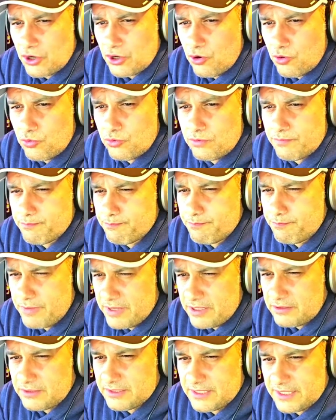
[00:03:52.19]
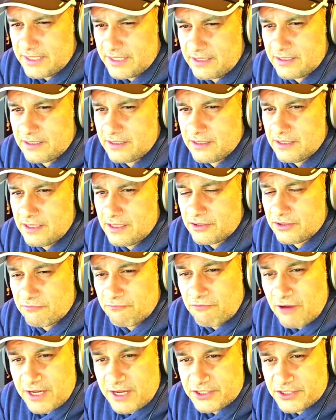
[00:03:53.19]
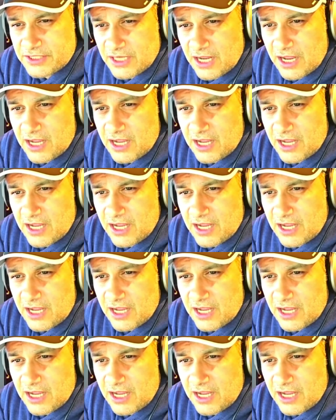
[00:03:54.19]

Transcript: own building, the Reichstag.